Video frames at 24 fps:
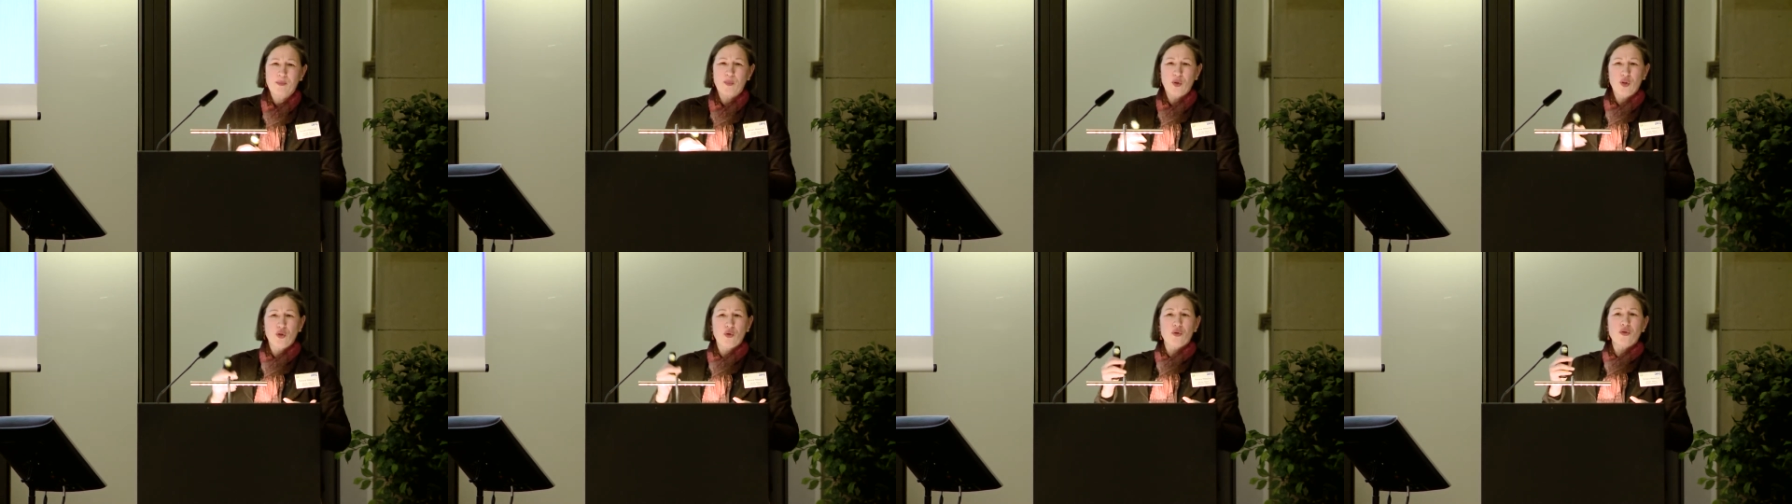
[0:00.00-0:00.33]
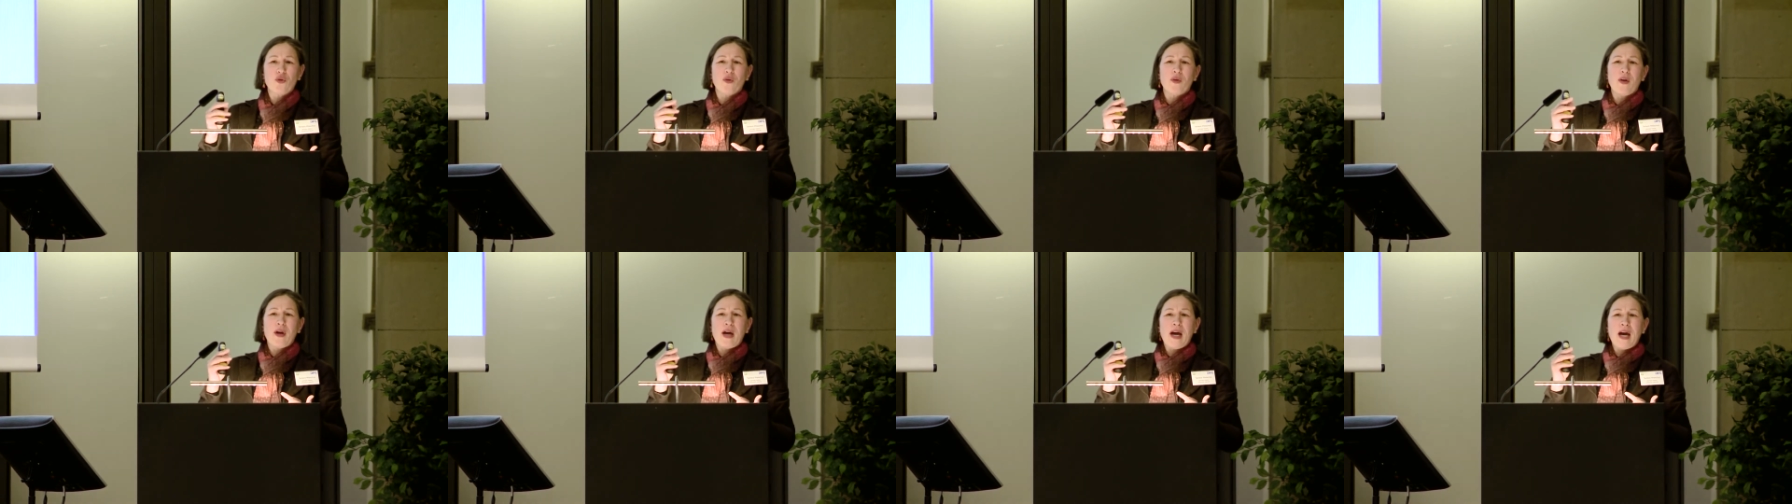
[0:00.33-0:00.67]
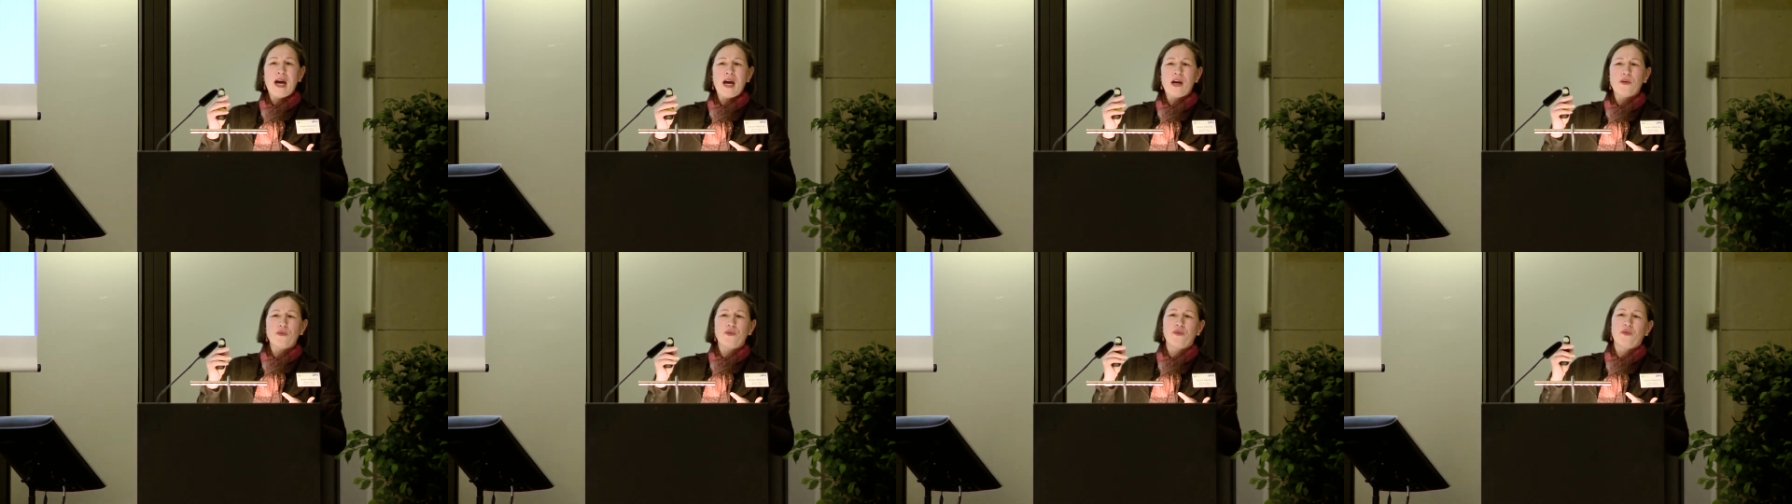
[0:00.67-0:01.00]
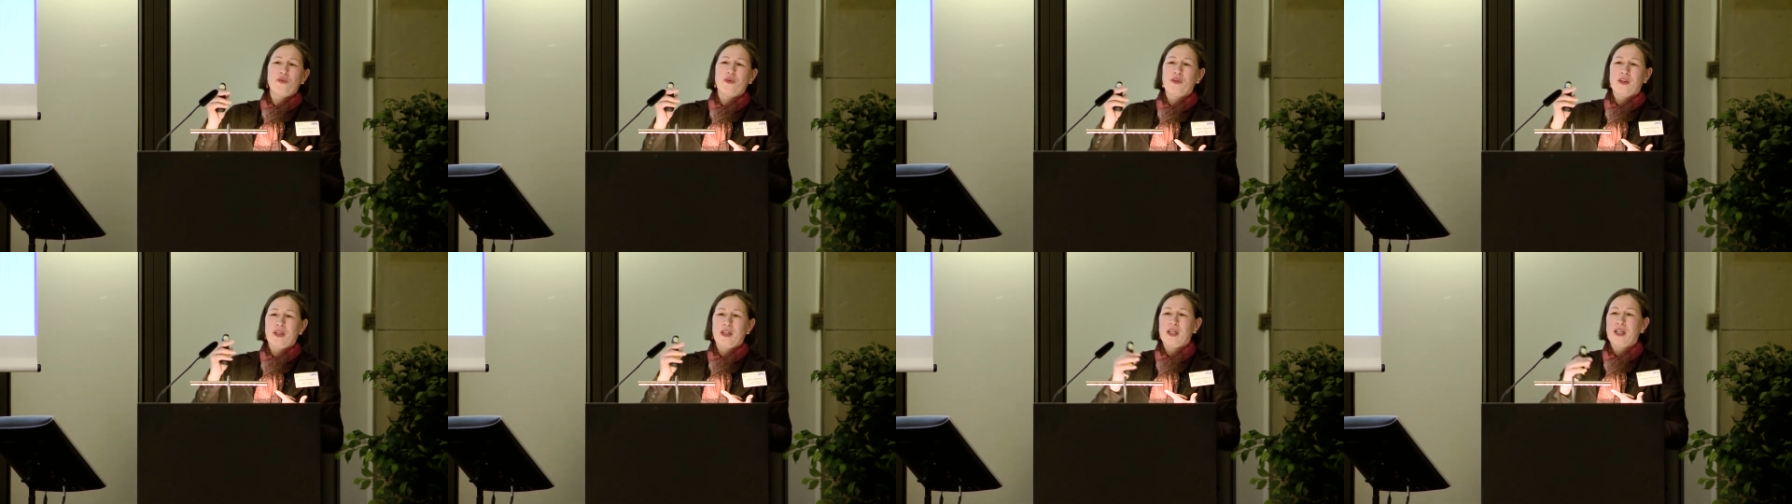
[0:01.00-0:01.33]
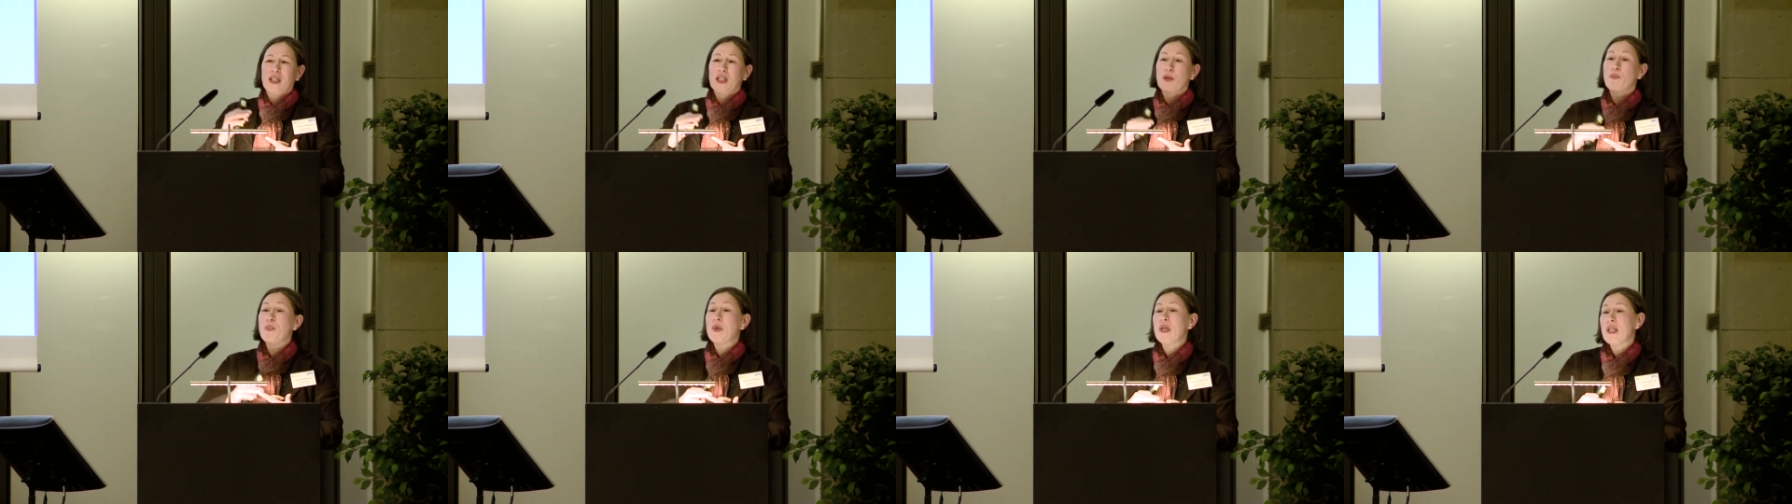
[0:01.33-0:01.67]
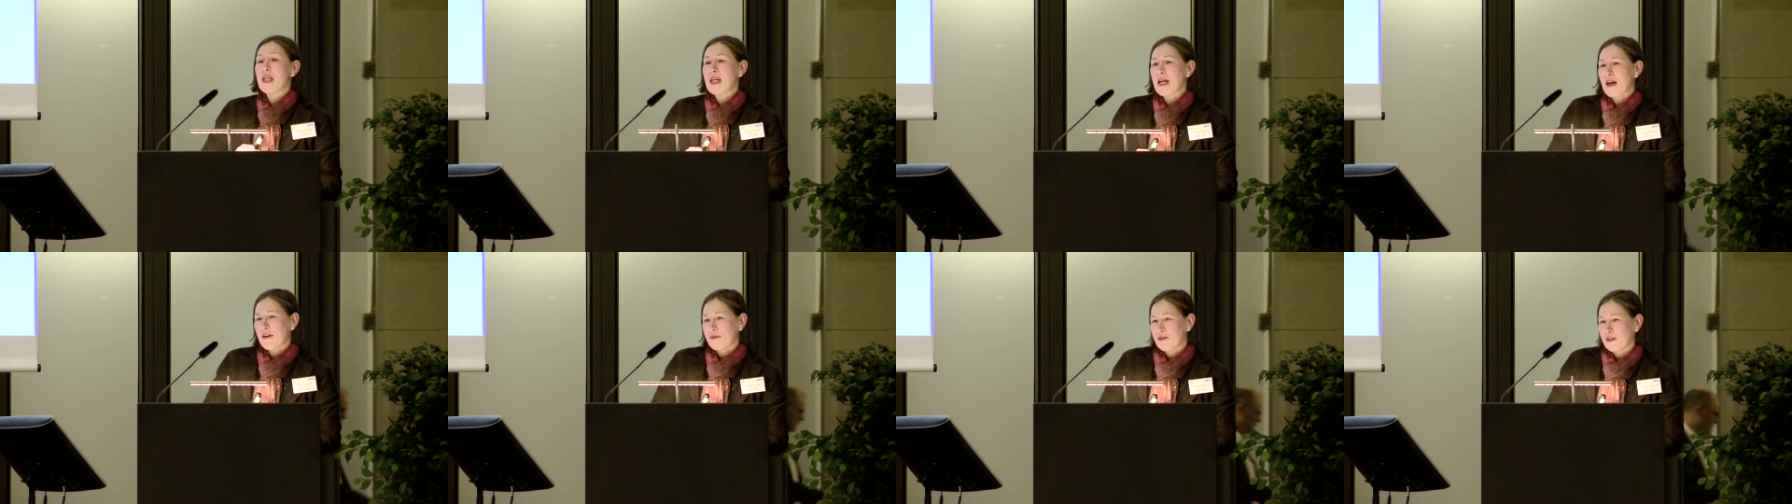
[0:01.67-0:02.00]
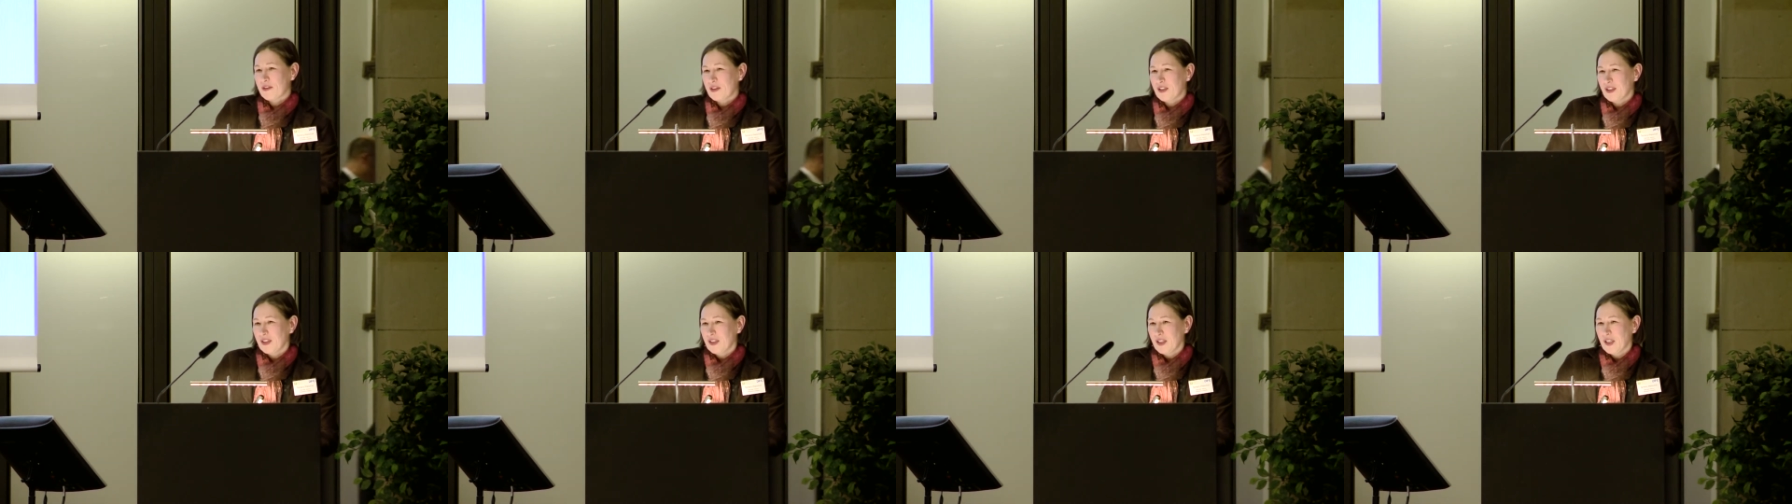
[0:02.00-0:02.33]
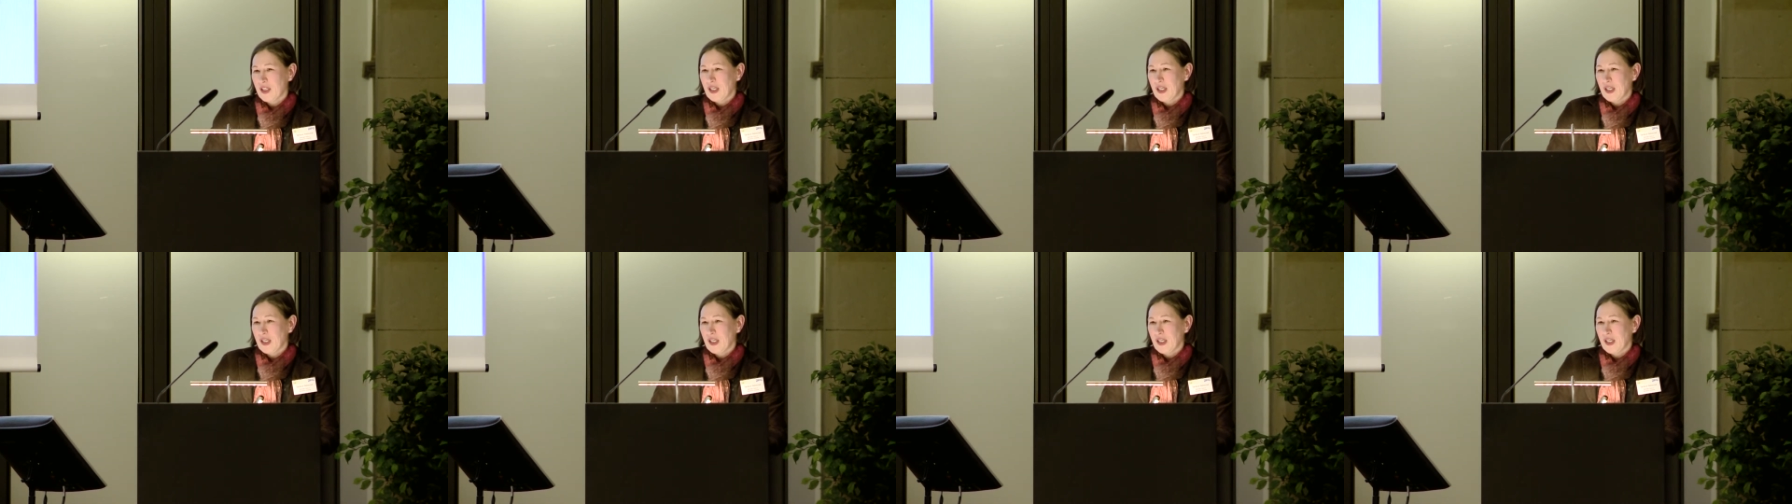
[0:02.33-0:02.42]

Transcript: but you also have the PDFs.